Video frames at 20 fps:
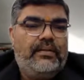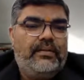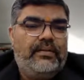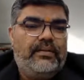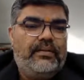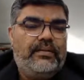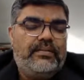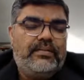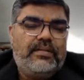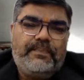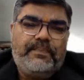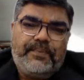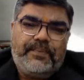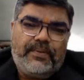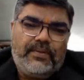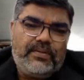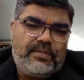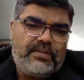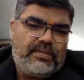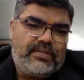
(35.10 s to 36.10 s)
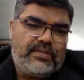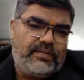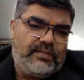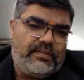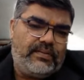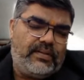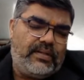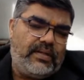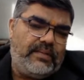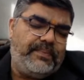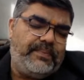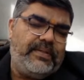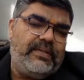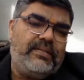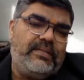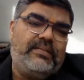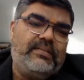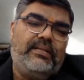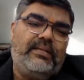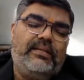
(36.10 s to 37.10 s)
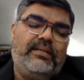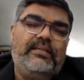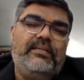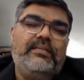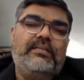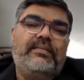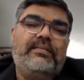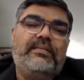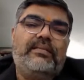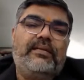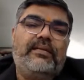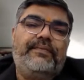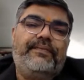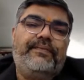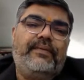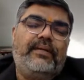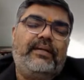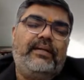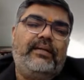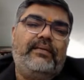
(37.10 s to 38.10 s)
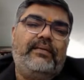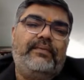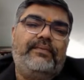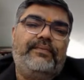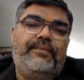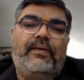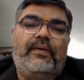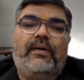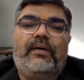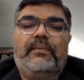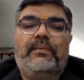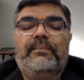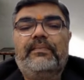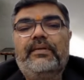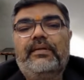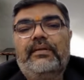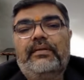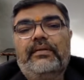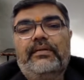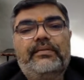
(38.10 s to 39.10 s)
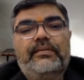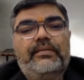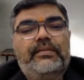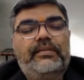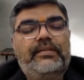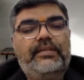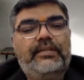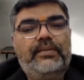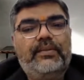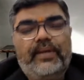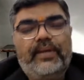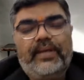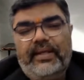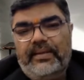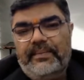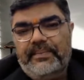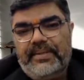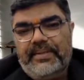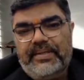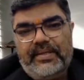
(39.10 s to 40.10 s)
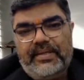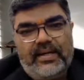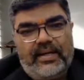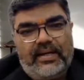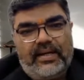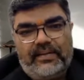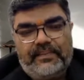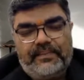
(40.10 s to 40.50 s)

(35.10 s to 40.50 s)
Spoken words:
Suppose a person is suffering from uremia,